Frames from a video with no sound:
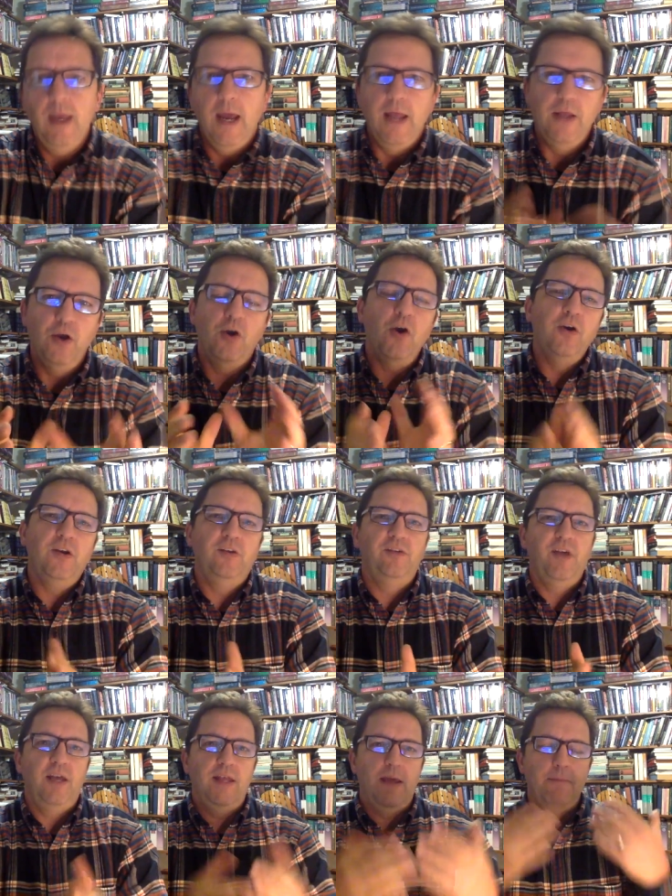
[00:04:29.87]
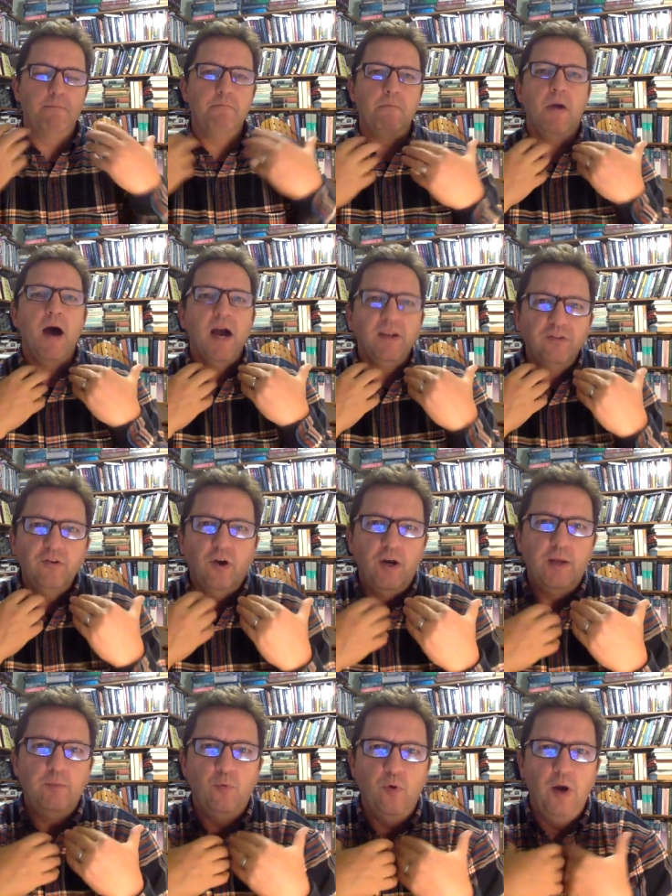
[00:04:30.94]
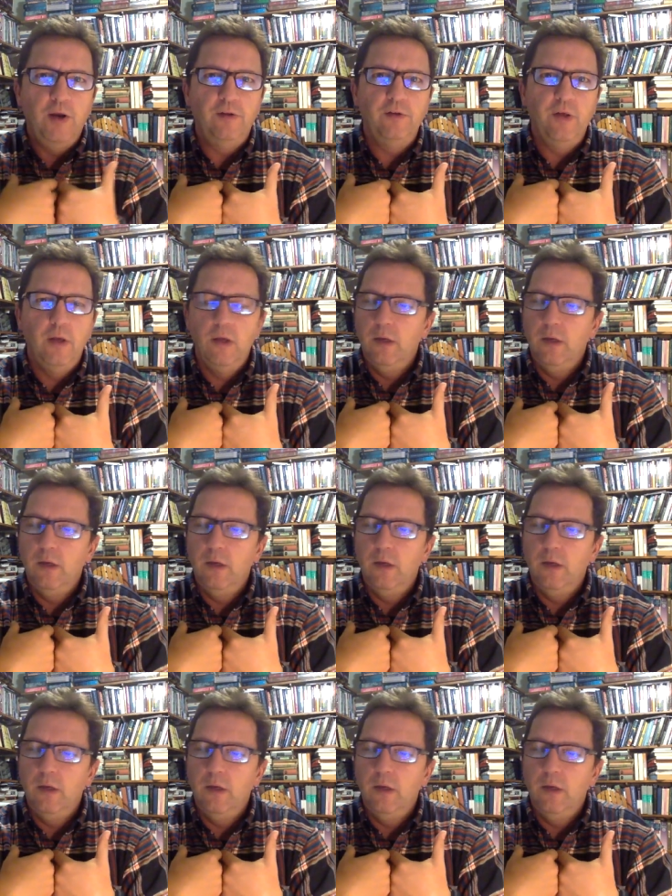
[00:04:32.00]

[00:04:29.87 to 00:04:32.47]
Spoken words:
And they're going to say that my starting points